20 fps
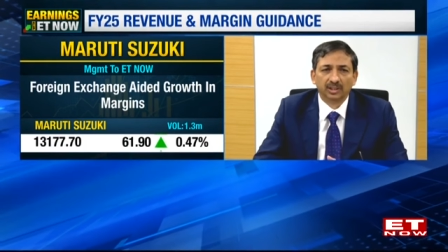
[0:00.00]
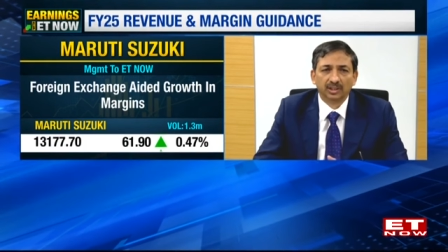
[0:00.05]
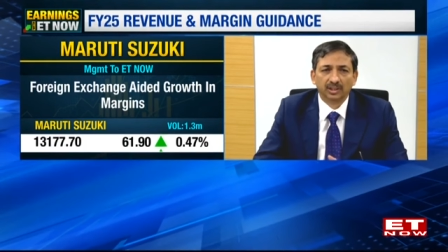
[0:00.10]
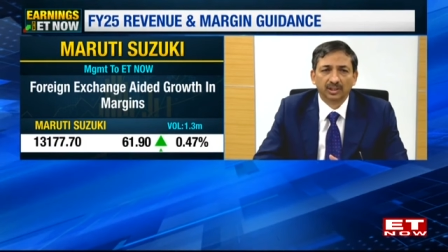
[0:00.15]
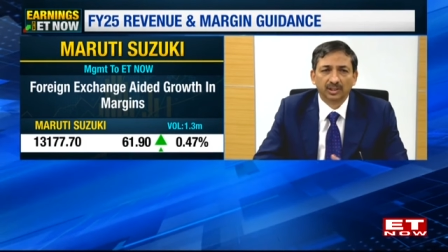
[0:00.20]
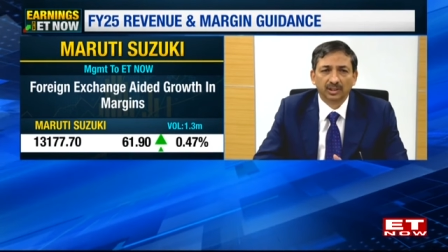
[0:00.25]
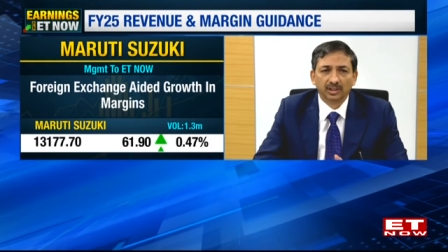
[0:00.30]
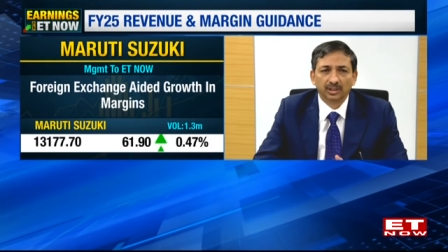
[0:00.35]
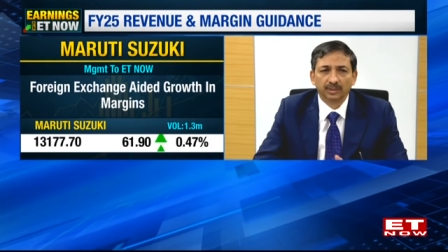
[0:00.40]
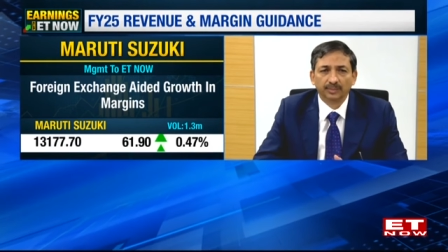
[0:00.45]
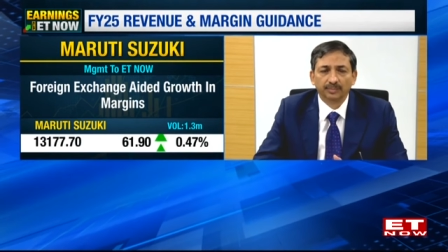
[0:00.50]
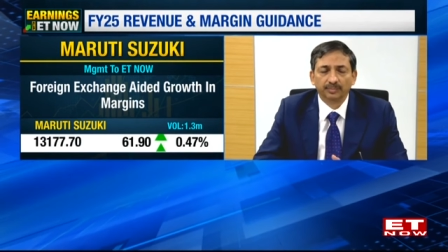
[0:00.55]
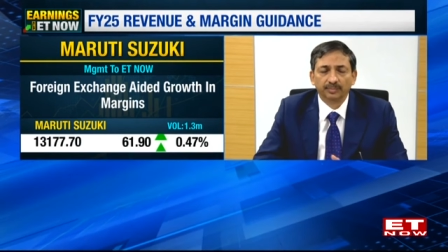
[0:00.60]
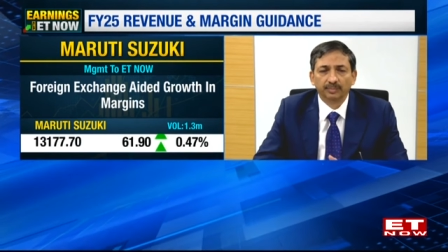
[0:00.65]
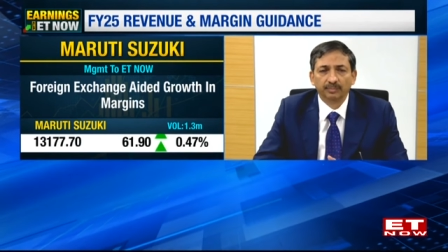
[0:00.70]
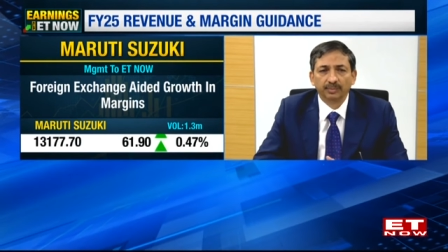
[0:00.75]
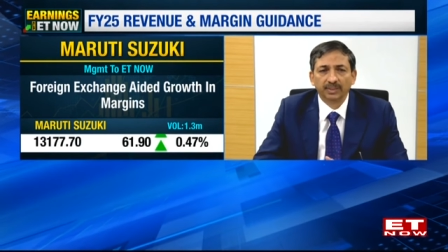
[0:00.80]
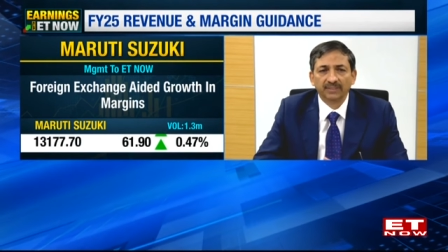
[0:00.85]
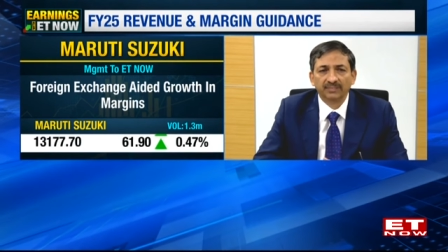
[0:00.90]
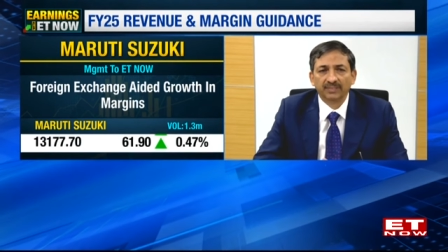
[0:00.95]
uh,
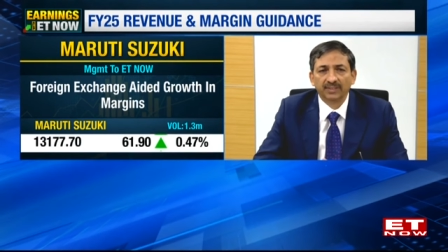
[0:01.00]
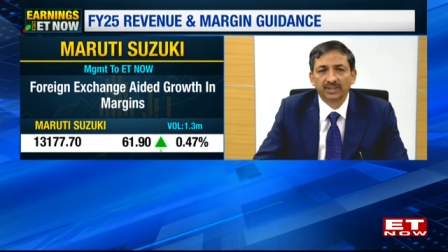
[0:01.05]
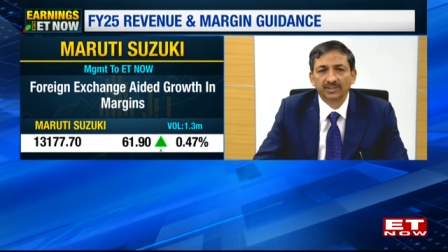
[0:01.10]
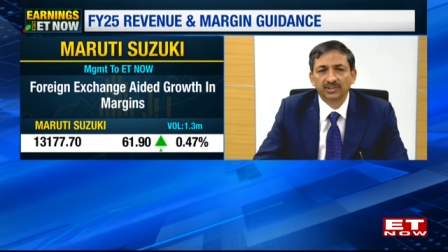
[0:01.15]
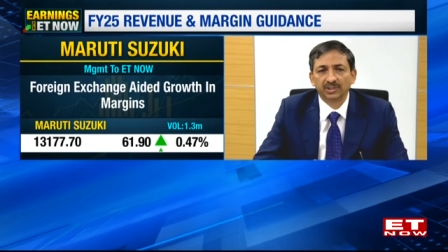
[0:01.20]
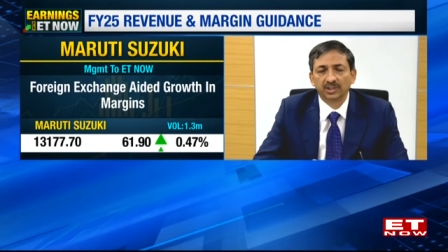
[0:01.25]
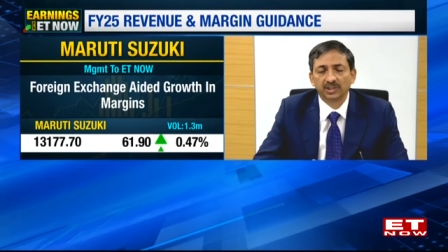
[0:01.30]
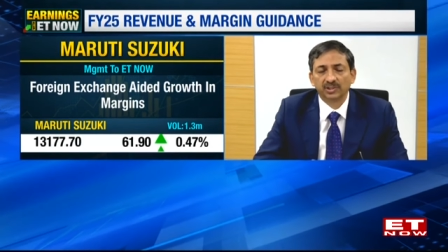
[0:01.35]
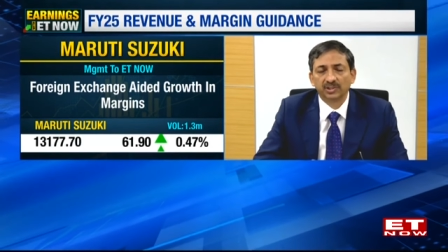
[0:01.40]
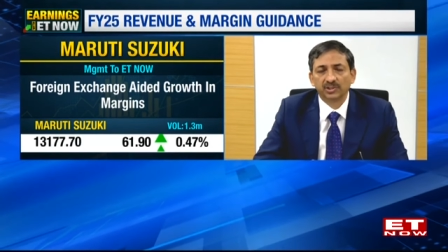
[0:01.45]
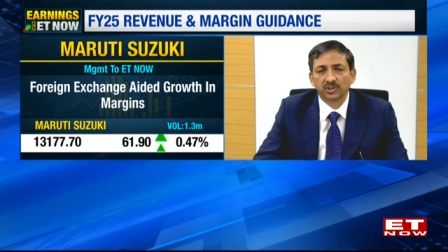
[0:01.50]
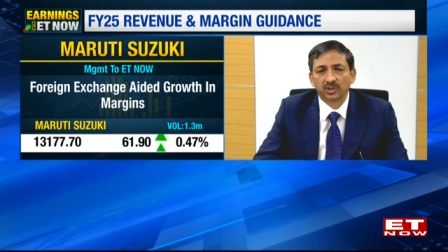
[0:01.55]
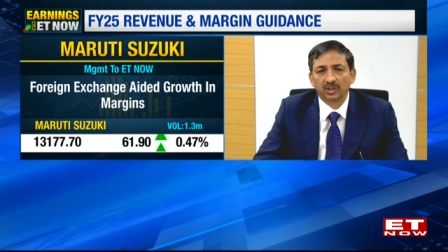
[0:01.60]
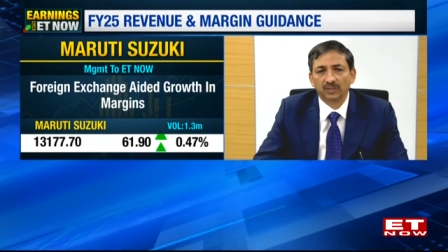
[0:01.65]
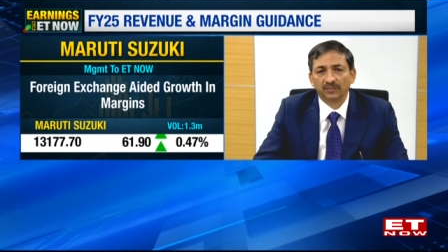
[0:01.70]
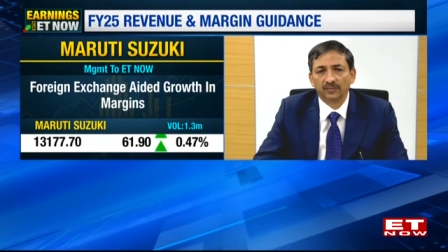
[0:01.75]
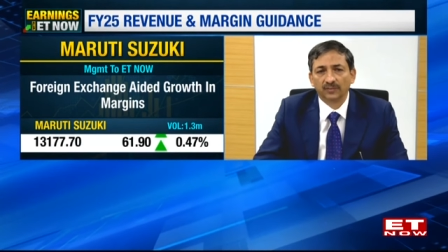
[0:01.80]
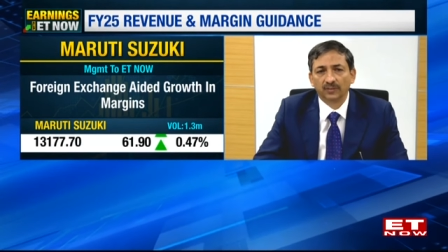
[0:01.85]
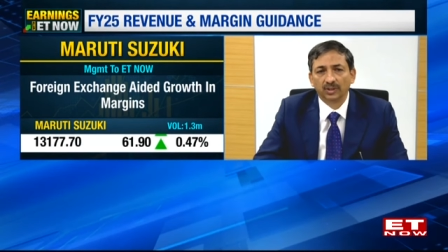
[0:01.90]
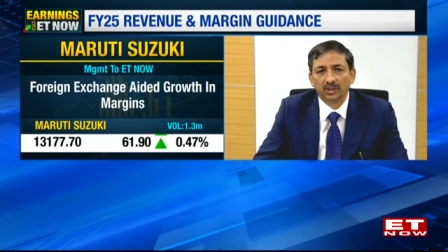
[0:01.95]
manufacturing
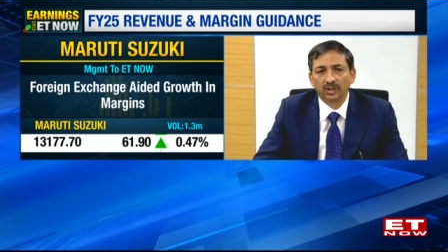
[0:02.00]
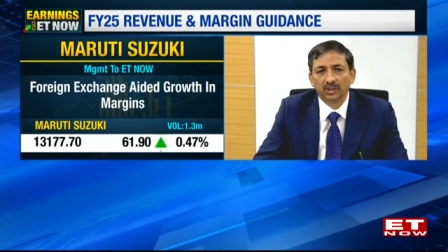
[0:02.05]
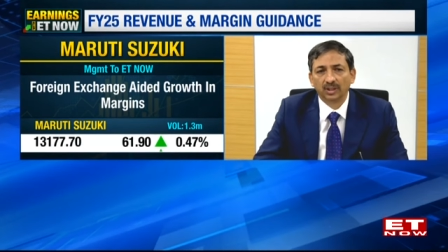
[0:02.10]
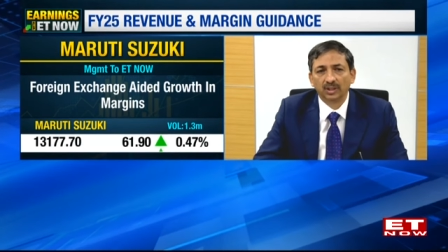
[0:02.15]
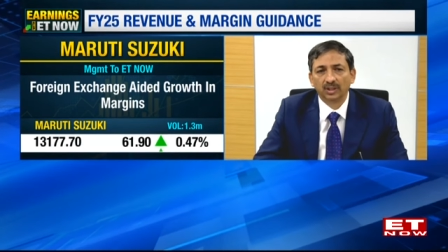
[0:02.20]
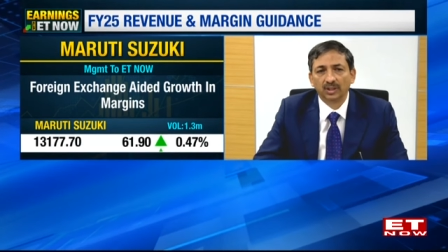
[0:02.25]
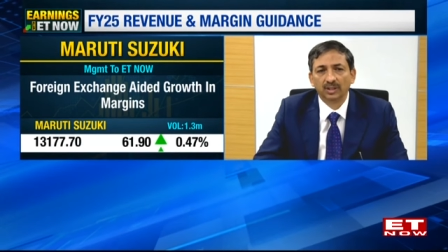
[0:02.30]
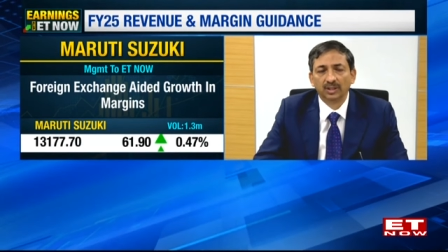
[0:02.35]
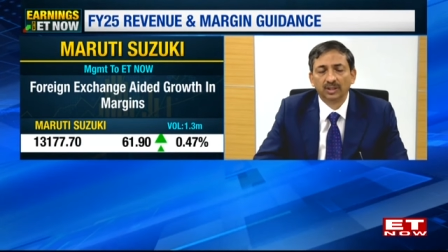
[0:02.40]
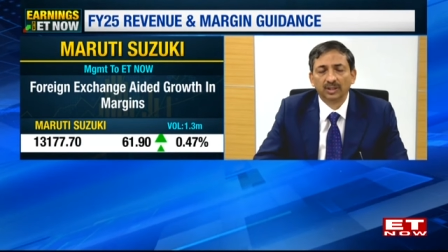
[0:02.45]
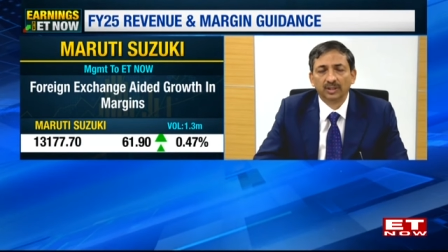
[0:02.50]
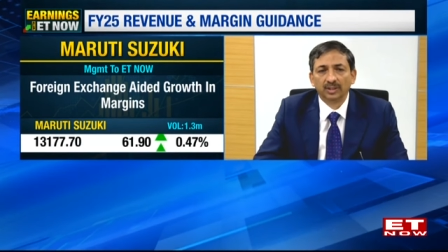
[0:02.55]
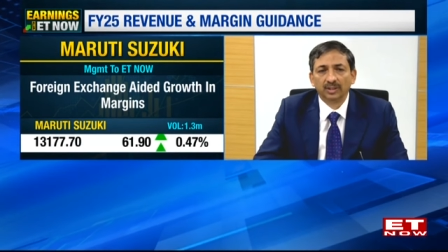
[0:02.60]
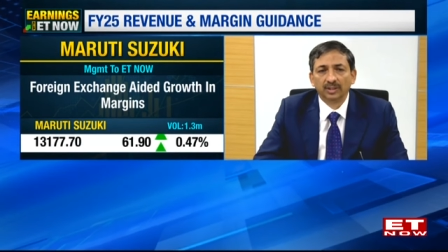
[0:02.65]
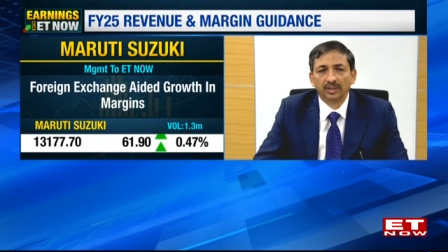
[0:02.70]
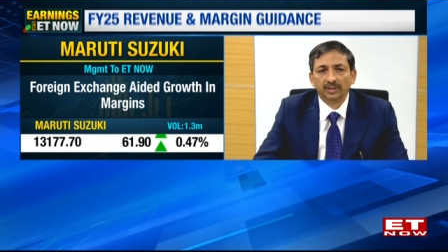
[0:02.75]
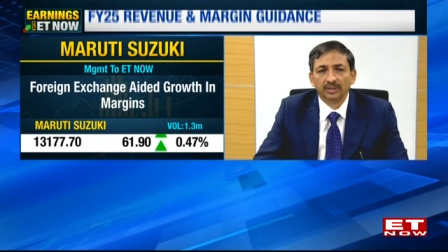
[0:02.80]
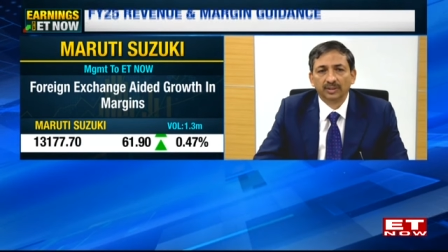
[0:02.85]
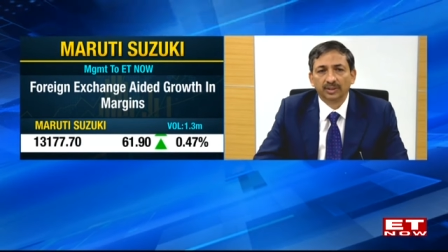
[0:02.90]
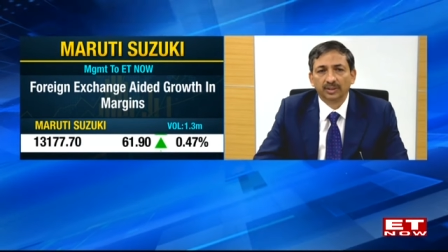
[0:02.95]
shortfall,
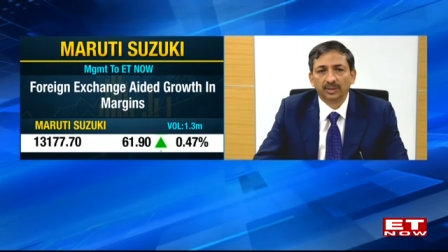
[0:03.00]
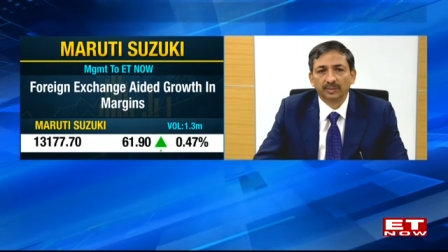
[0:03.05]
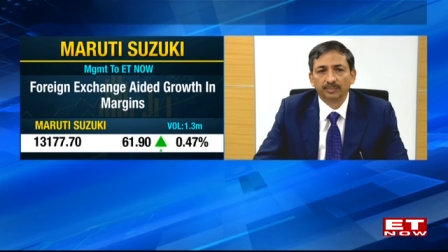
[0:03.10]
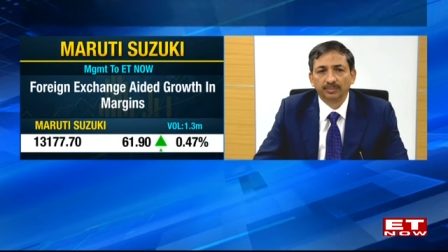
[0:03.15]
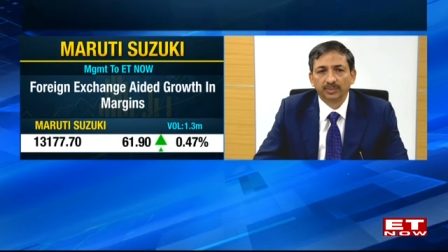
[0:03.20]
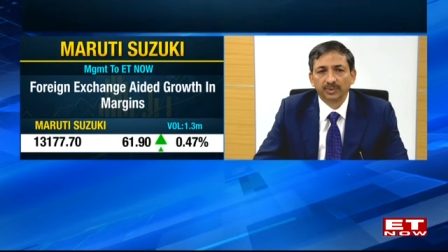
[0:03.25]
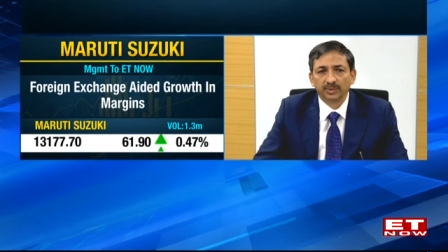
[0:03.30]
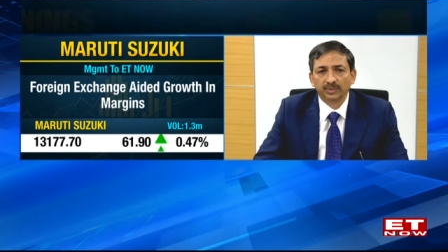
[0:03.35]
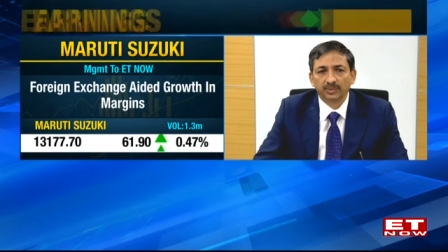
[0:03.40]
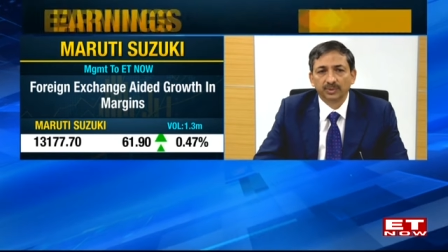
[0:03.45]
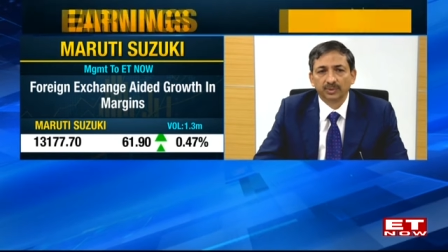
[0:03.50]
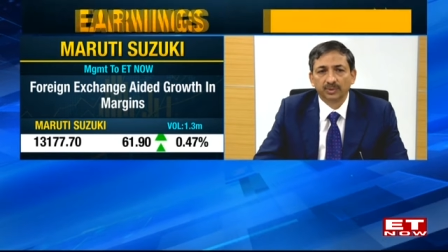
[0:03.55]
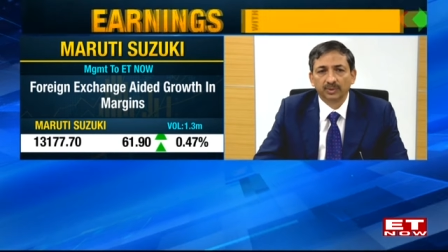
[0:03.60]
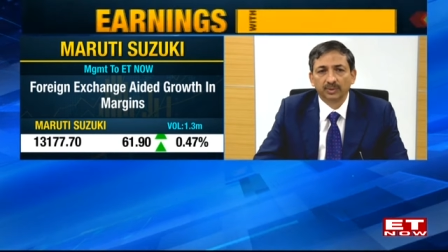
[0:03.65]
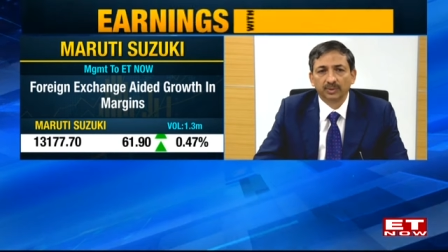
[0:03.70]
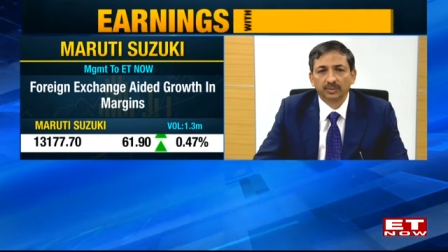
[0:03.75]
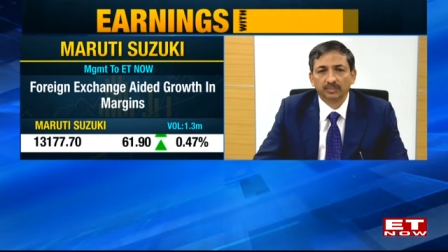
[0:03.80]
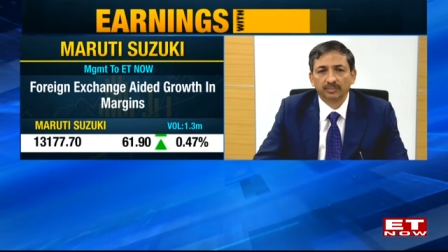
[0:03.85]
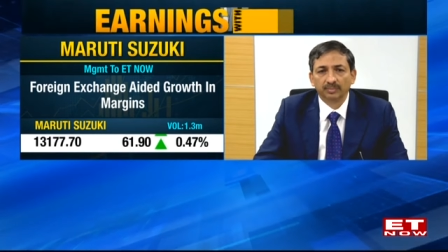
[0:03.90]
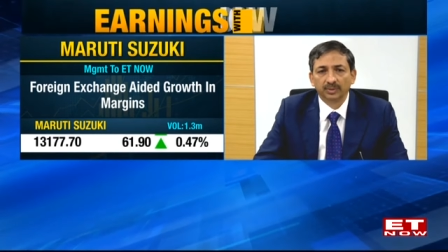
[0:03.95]
uh, so
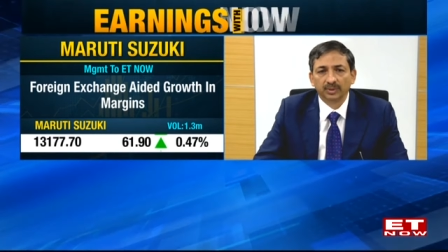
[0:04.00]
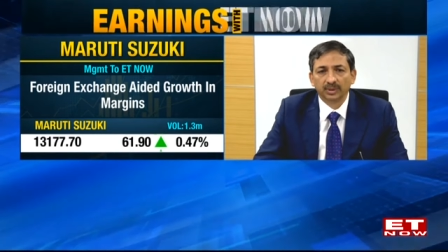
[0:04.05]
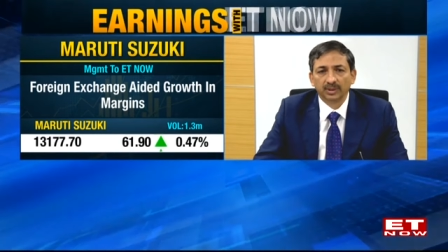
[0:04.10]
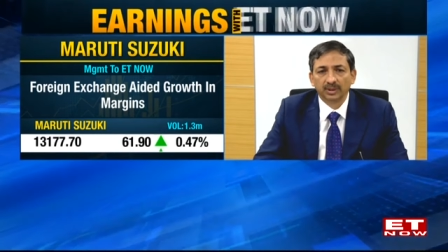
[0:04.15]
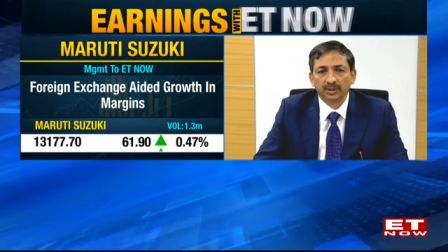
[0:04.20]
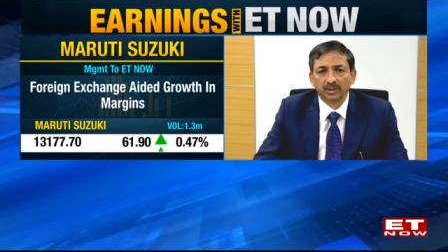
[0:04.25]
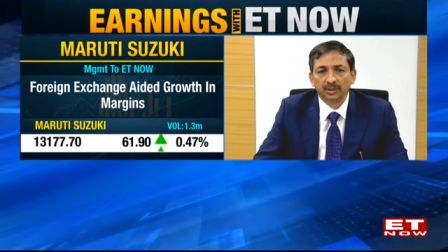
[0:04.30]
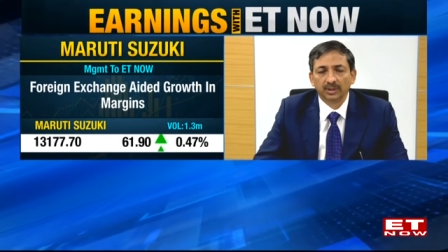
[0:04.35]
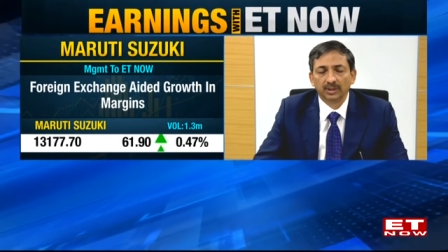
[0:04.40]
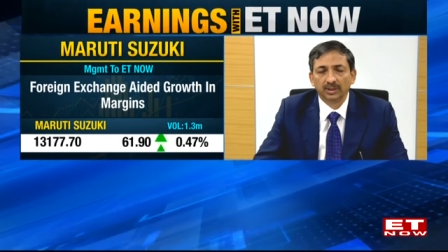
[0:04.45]
uh,